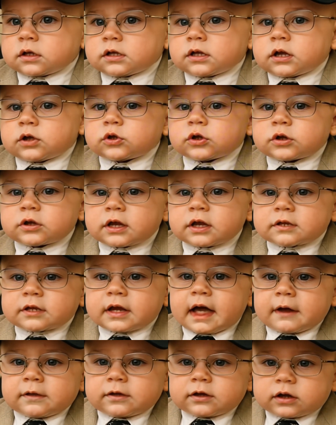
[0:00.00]
You do not
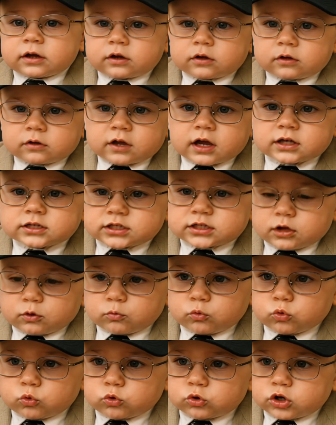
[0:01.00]
trample on their rights. They
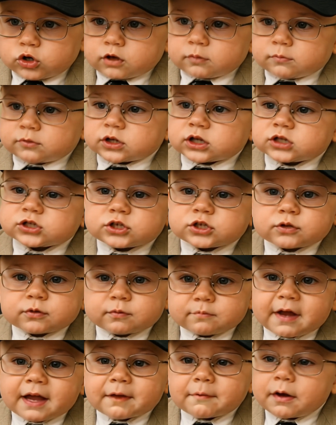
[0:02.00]
won't put up with it. So
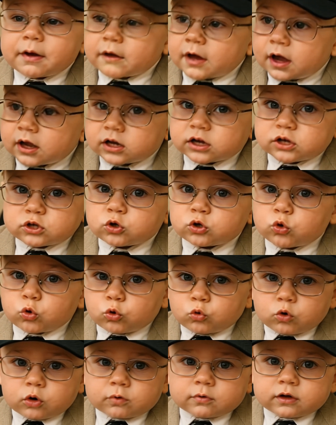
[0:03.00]
be an American and
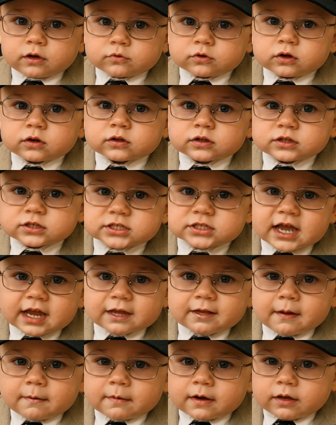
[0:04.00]
don't put up with it.
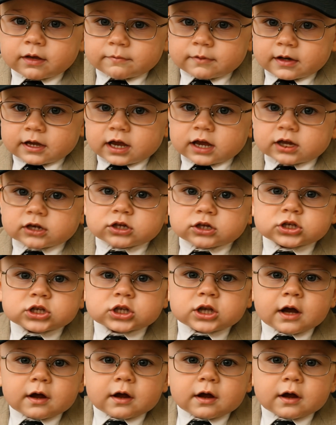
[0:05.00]
Stand up there and be counted.